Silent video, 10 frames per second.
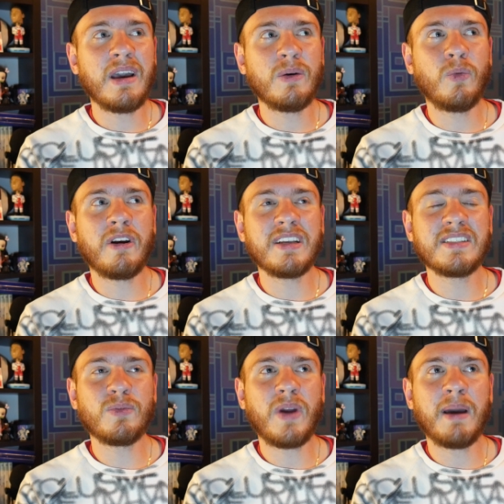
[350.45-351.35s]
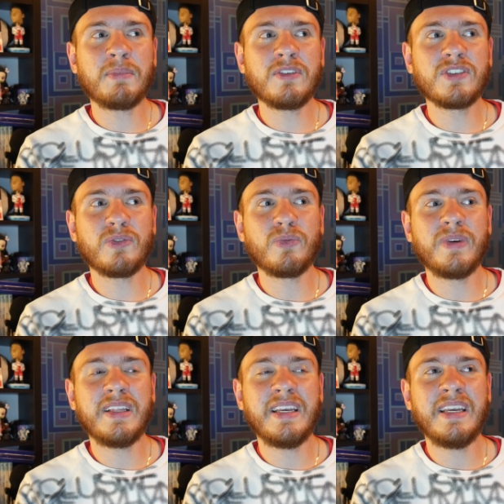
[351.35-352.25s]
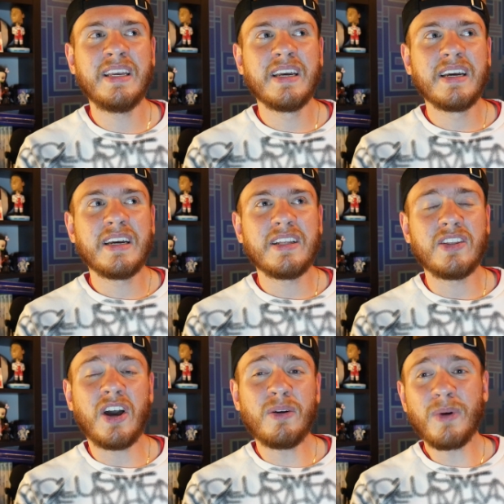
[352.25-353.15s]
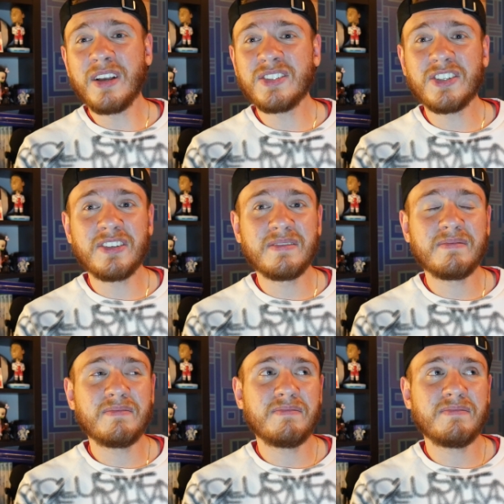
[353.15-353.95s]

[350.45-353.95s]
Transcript: Whereas the Raptors are really not a roster